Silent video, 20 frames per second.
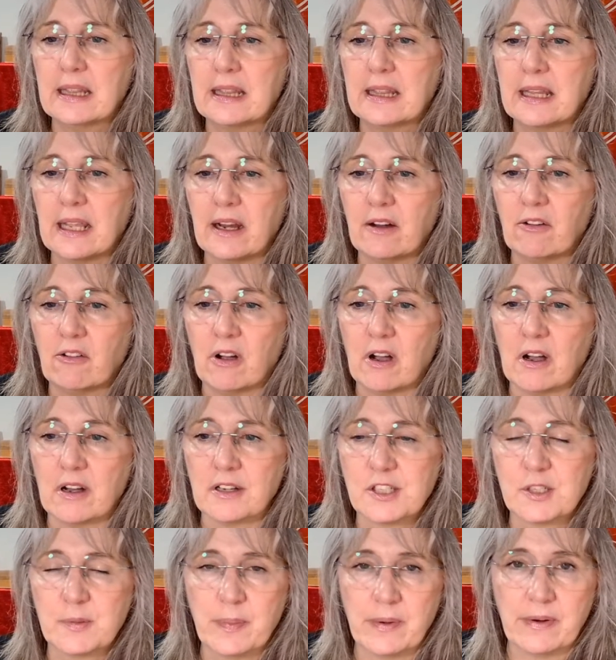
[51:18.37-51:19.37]
There are
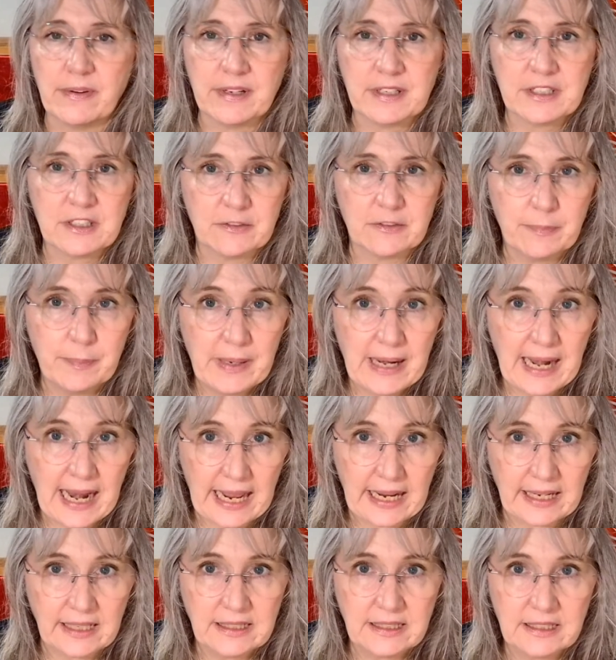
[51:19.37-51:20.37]
spirits of
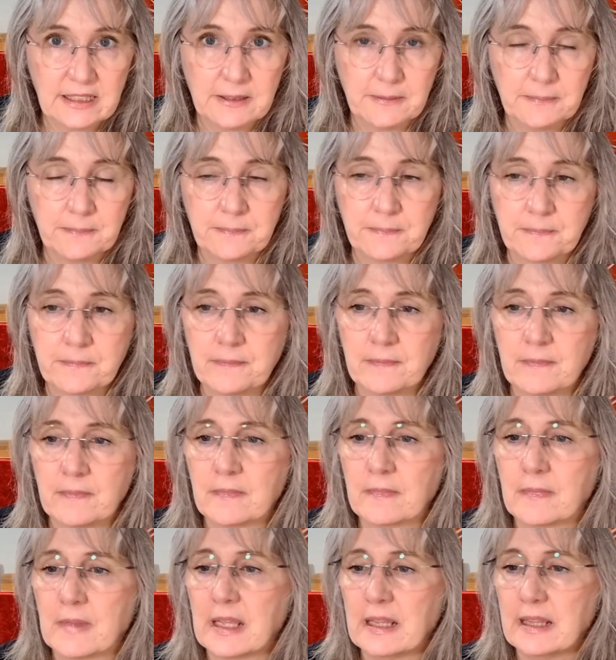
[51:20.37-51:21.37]
place.
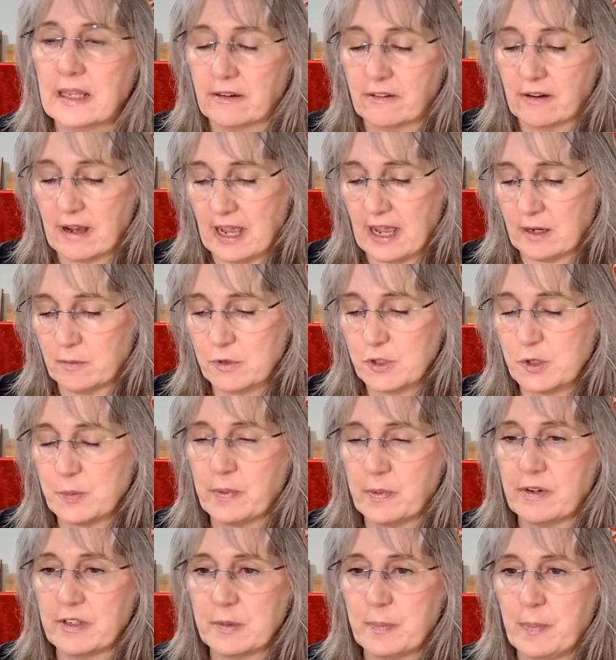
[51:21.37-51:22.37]
There are animal
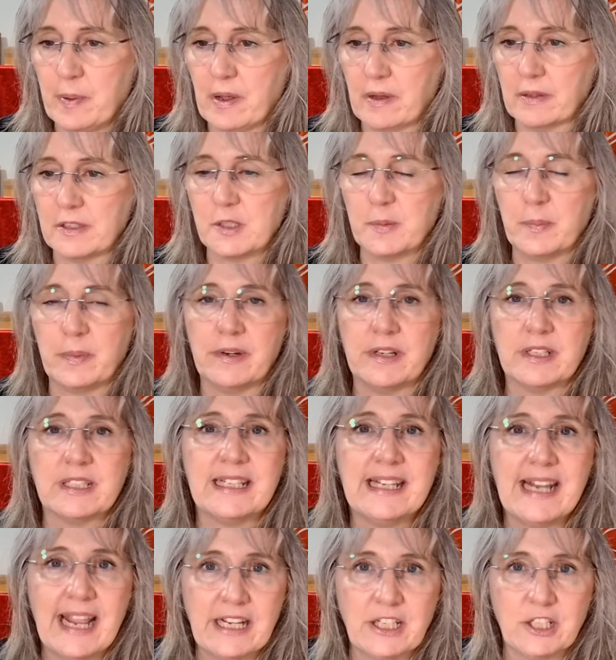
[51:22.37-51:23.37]
spirits, plant spirits,
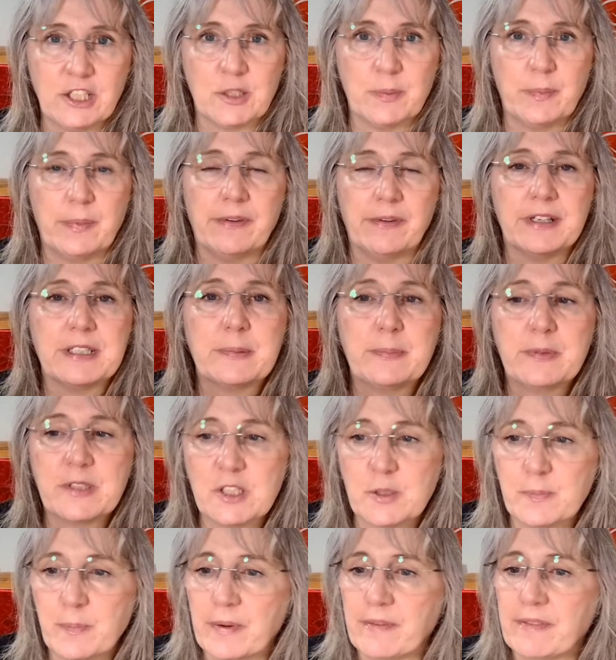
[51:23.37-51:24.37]
nature spirits,
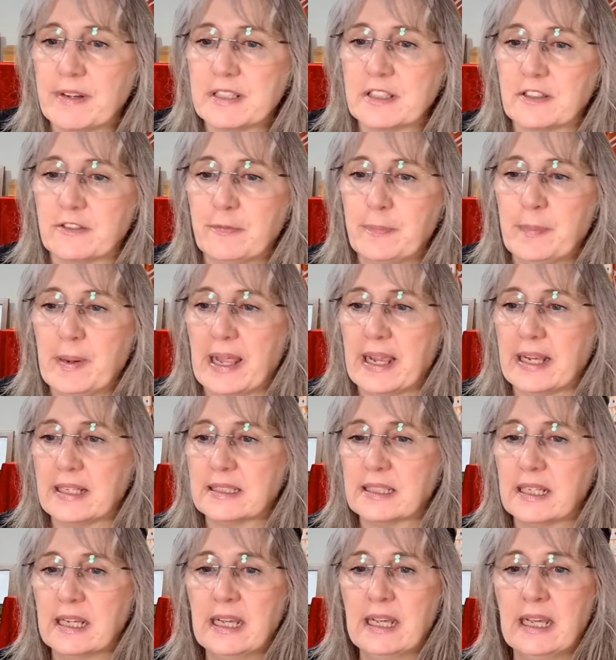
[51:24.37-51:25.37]
spirits of
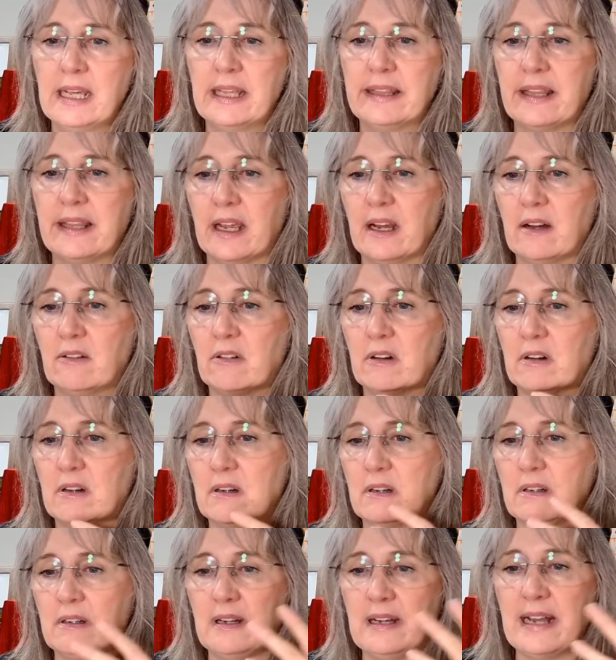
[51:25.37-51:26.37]
place. There
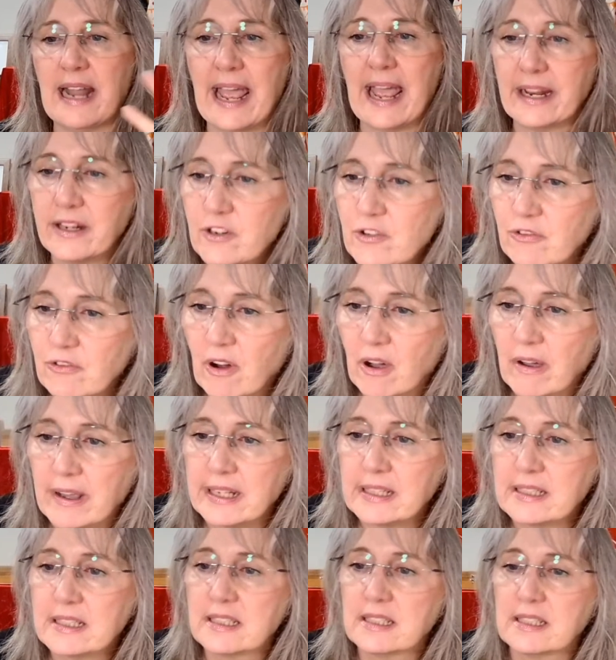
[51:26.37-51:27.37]
are land
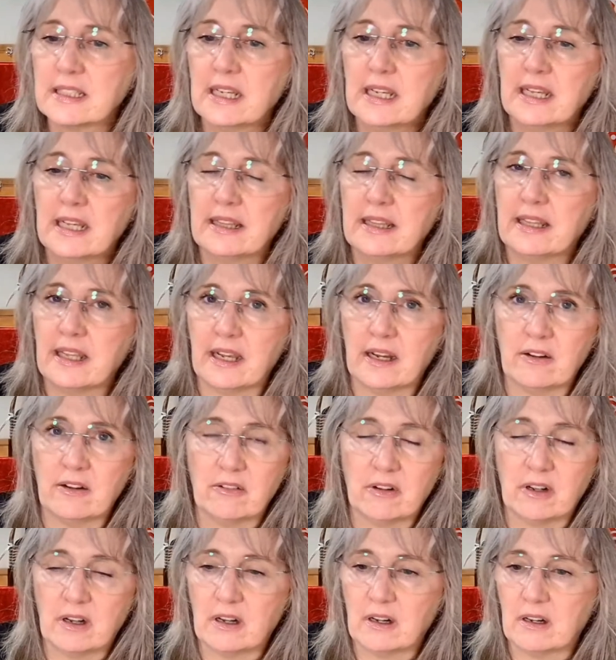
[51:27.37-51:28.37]
rights. There
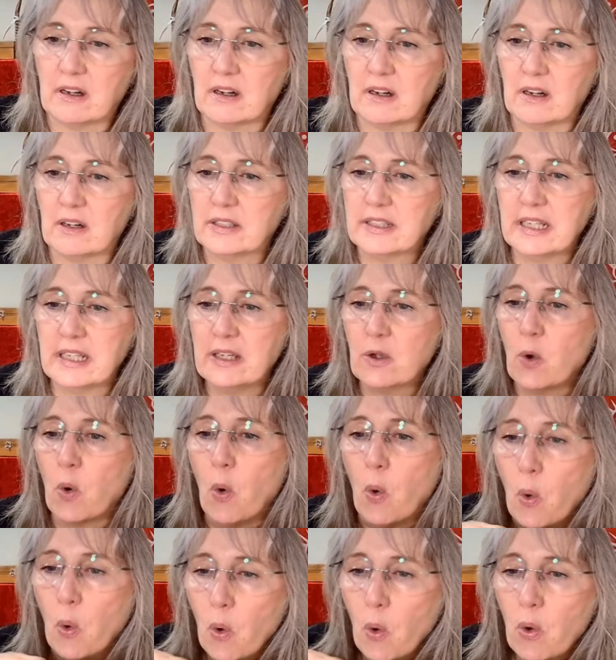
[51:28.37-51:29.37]
are
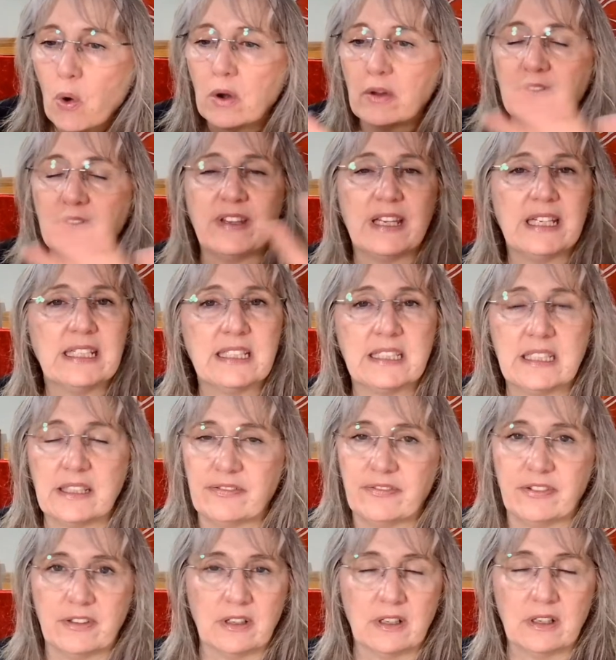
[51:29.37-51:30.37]
all of these
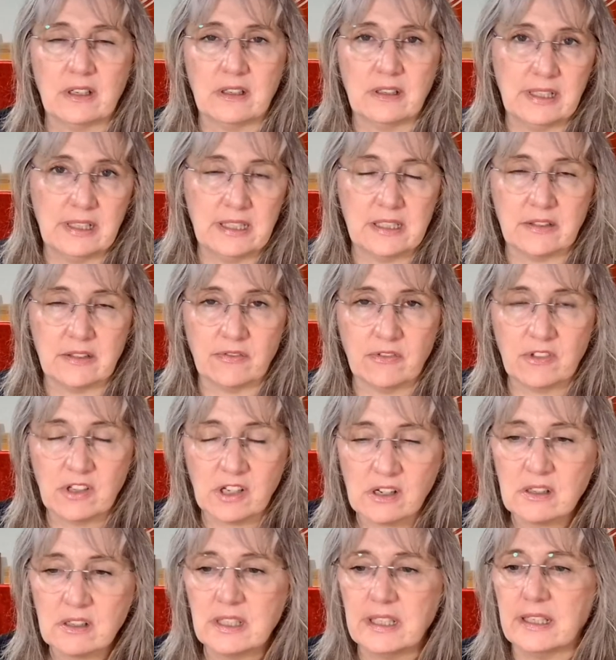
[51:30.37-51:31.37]
different kinds of
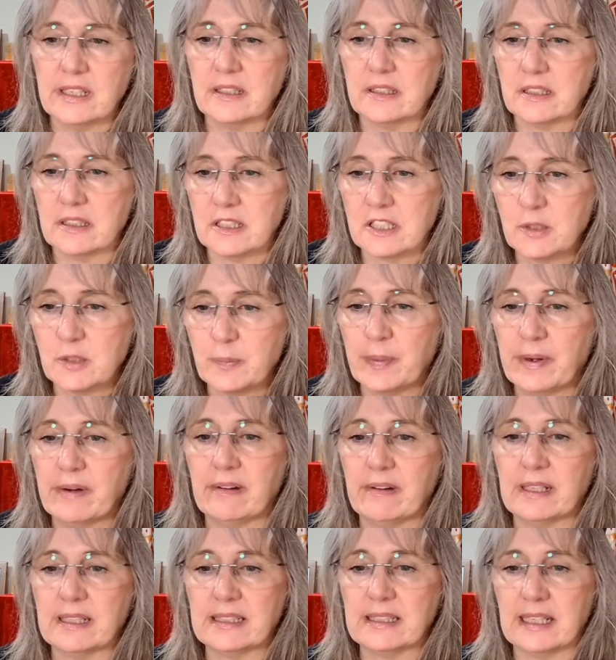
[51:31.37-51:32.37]
guardians and
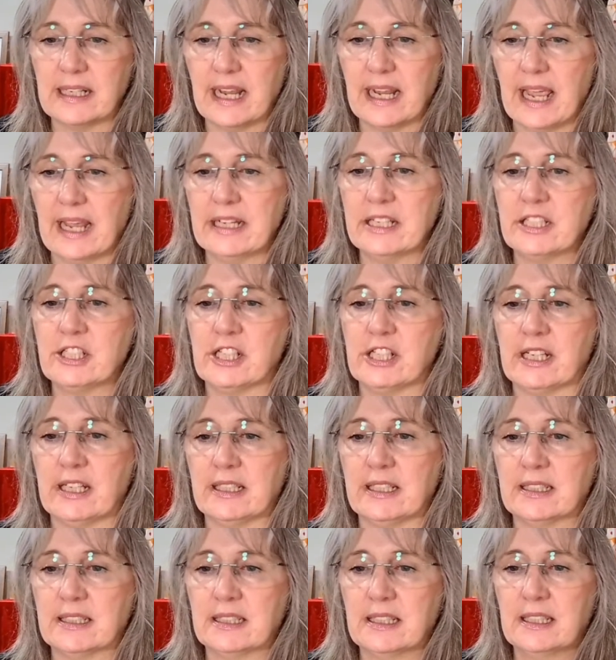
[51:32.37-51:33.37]
spirits and
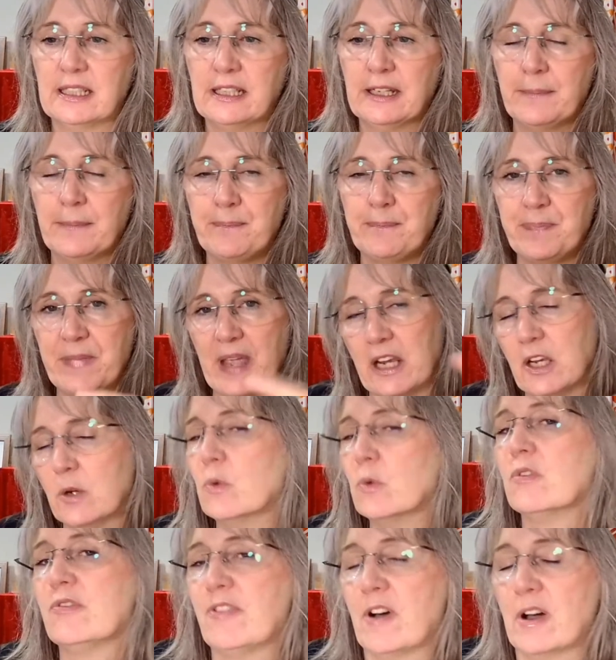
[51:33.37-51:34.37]
energies that you
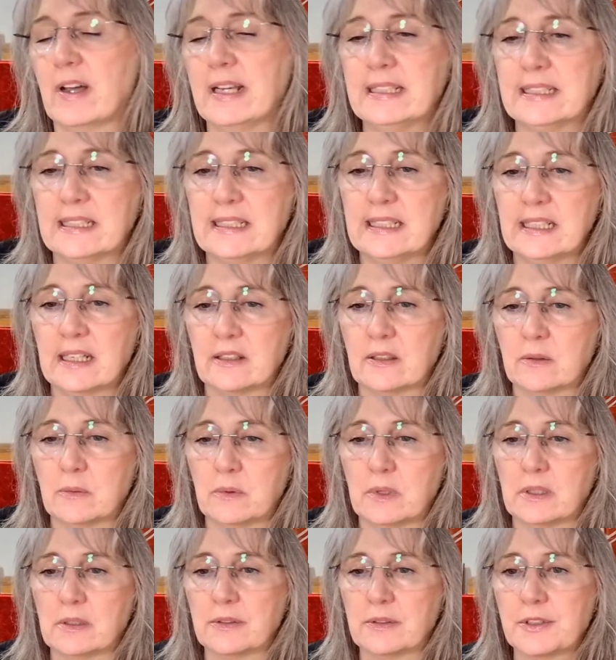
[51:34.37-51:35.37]
will find in the other
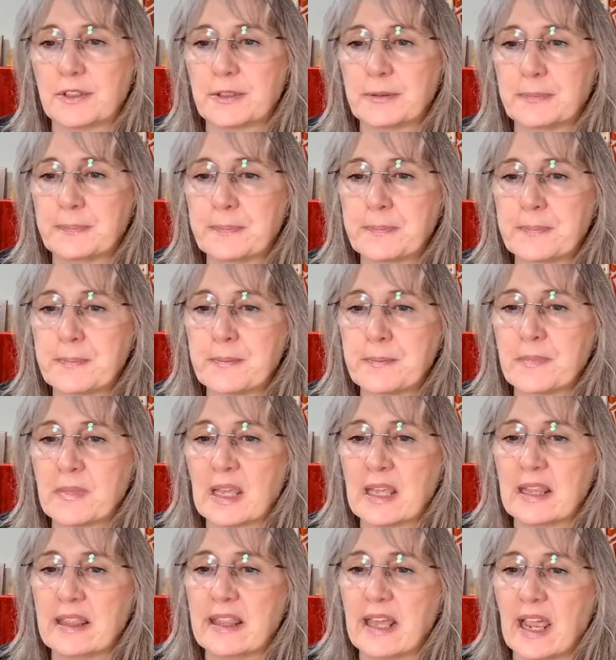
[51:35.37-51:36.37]
worlds.
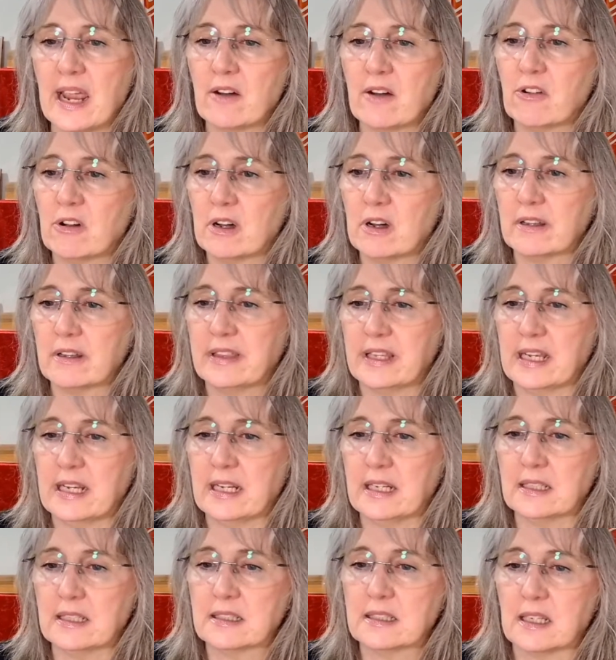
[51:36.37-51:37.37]
There are
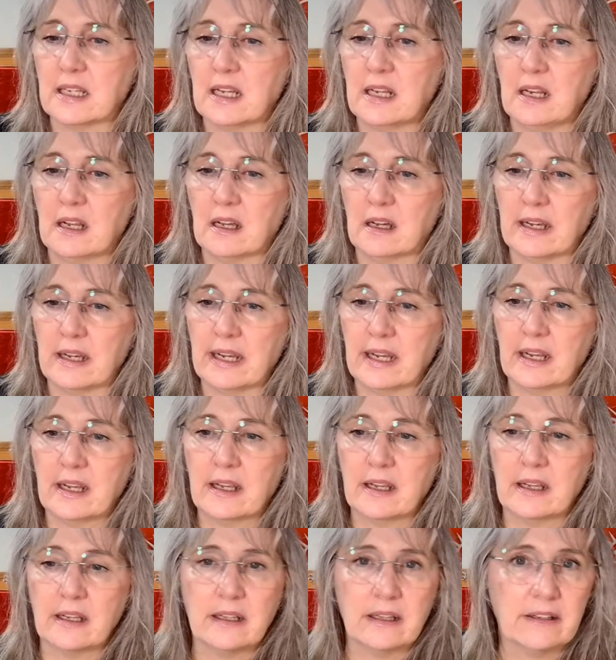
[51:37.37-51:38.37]
things
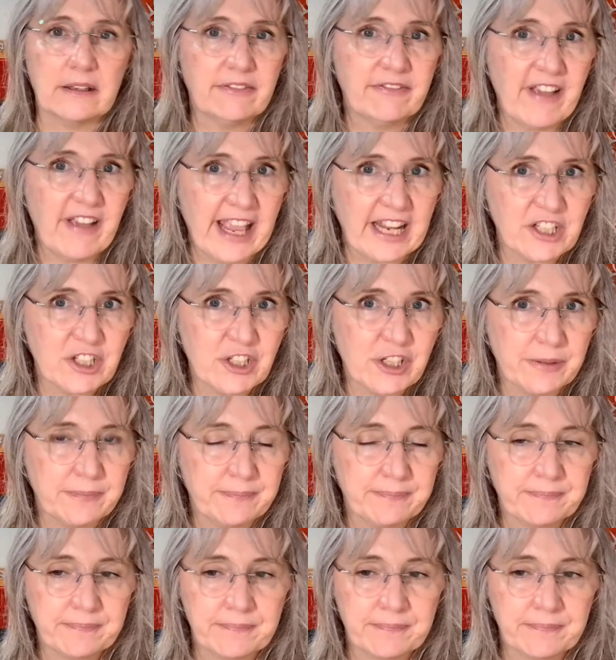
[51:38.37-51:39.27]
like the fetch.